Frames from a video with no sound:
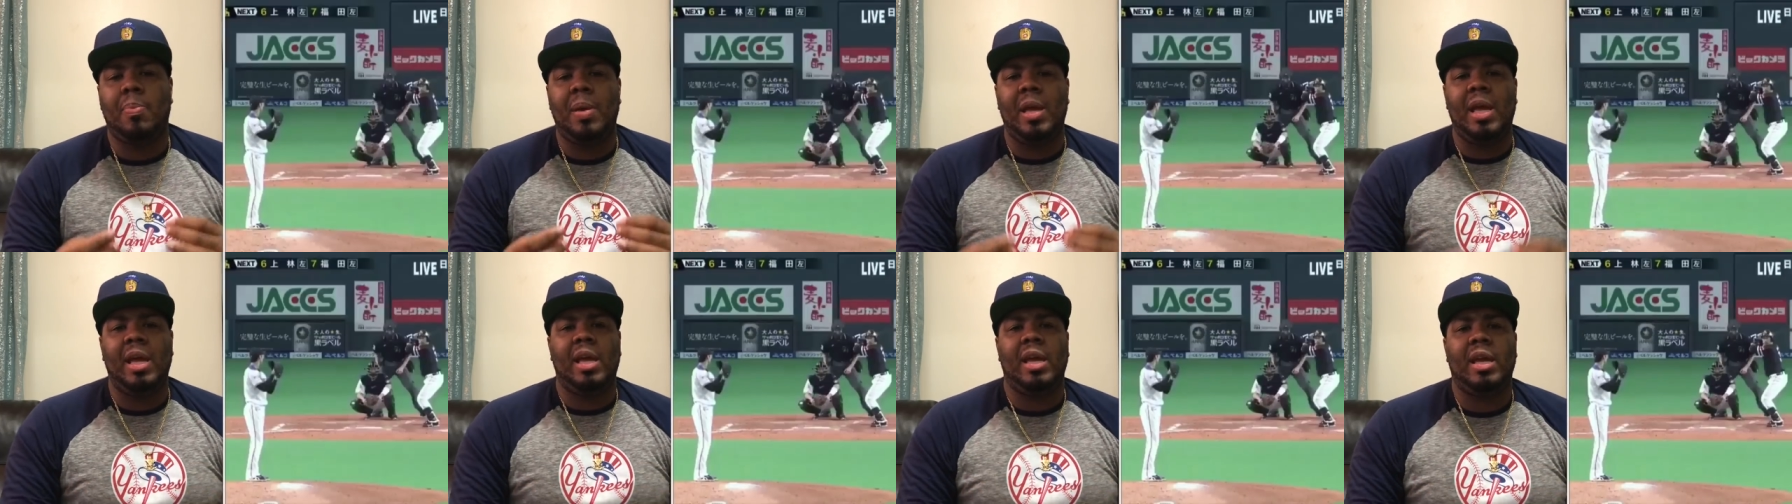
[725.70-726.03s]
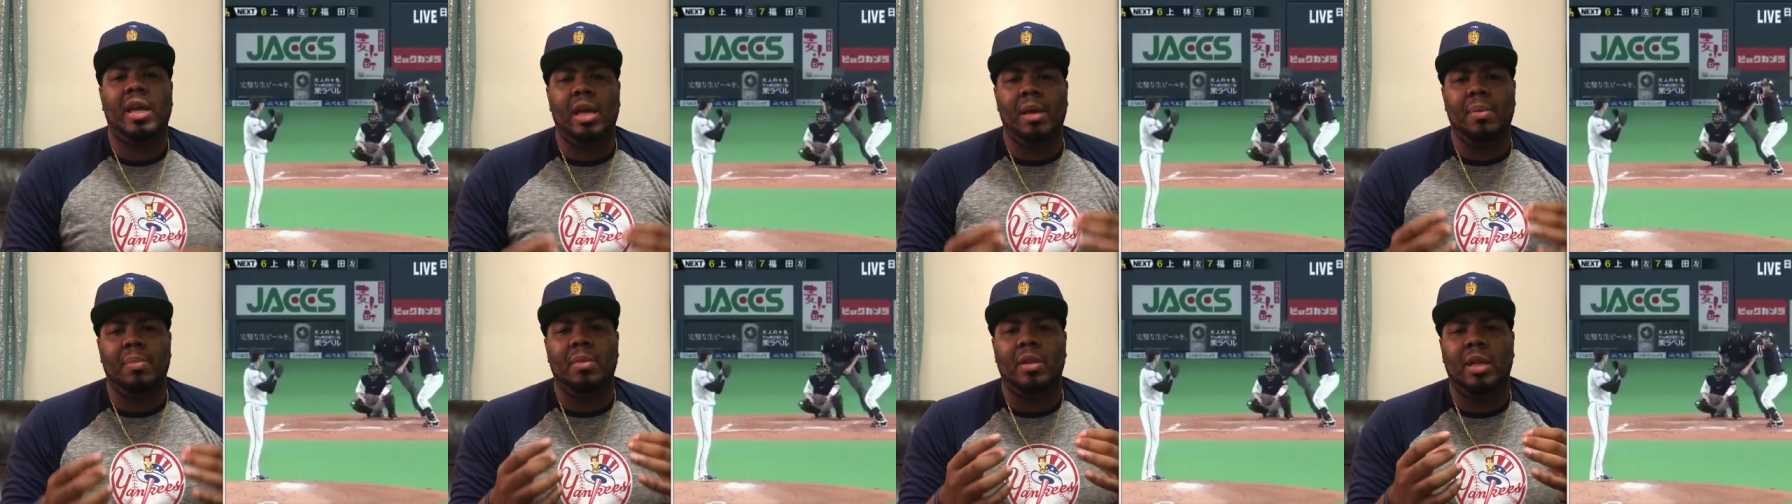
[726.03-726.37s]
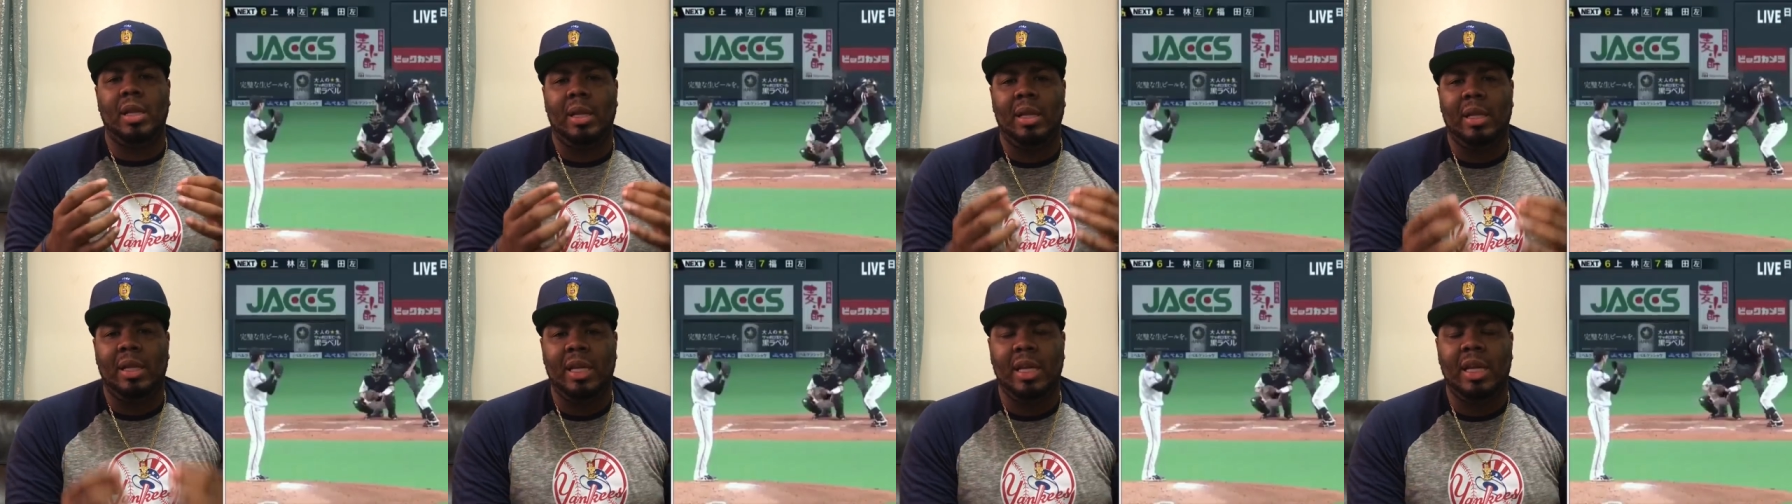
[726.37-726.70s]
paying him
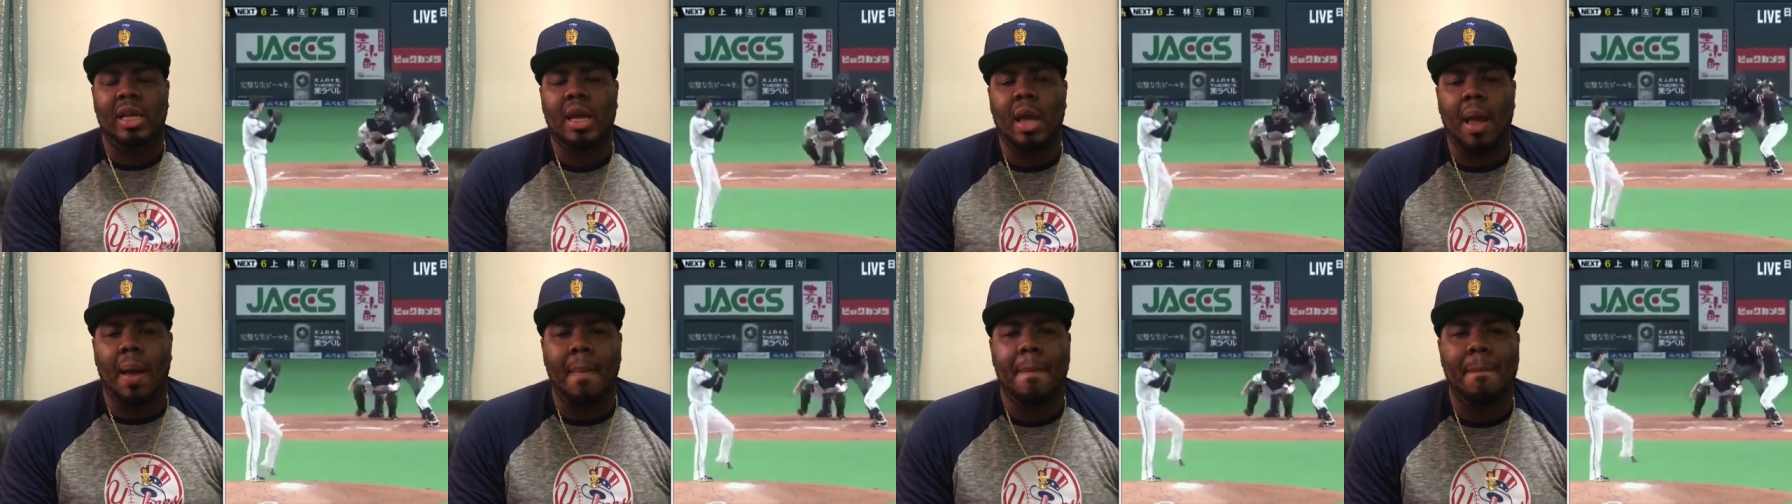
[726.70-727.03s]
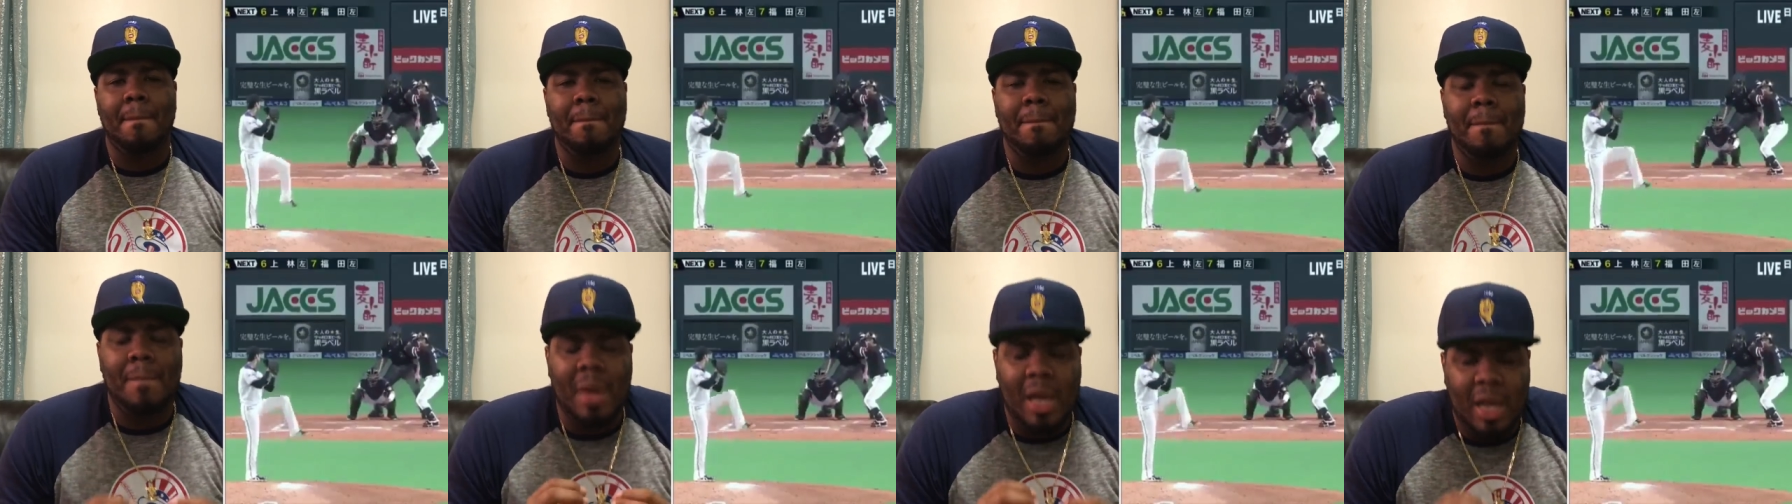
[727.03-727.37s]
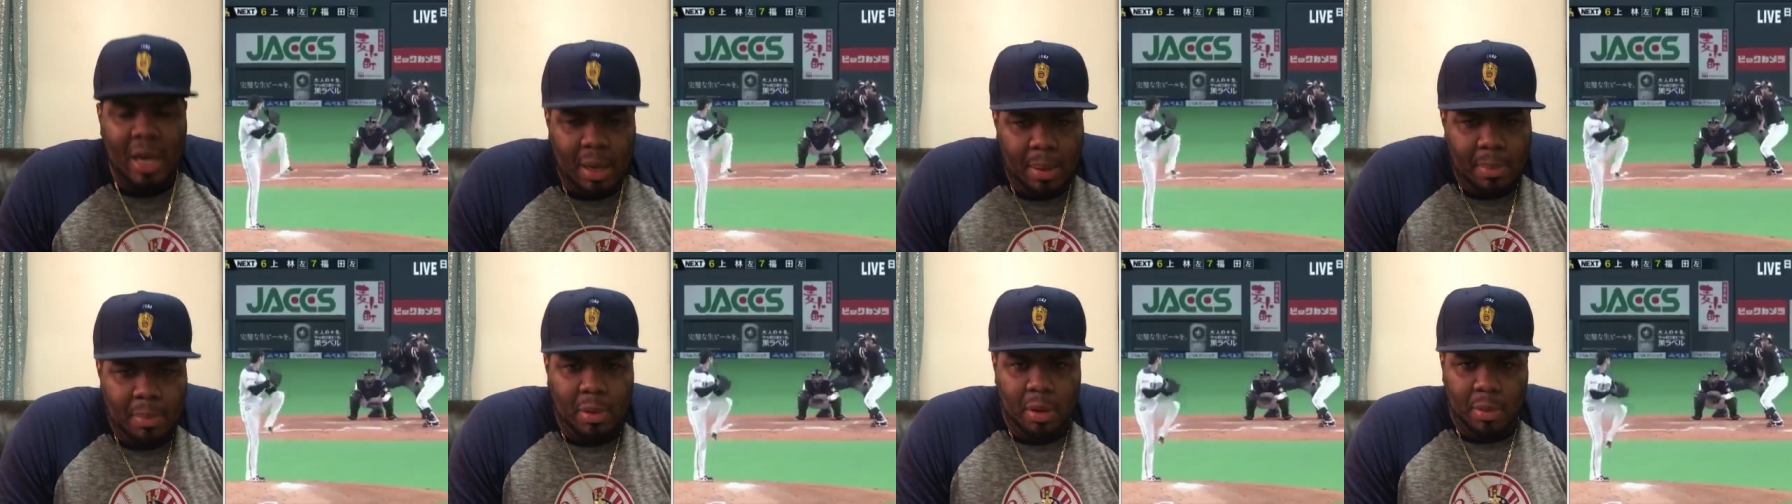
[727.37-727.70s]
the league
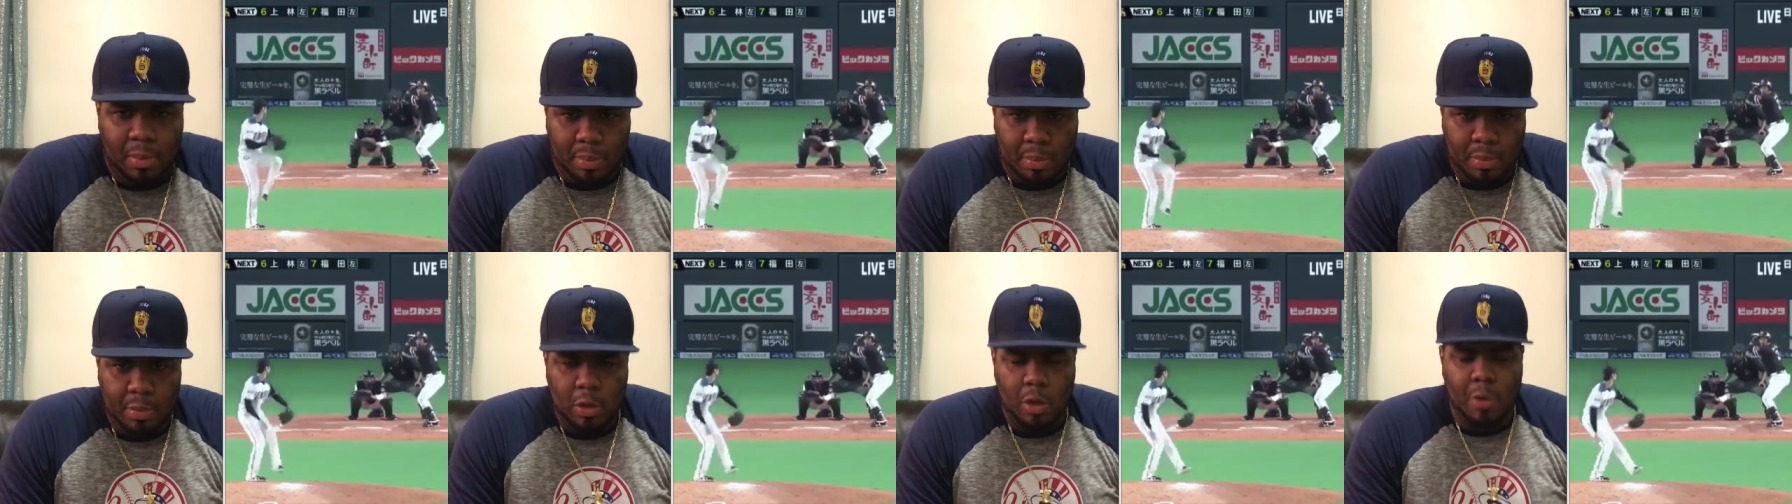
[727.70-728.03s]
minimum.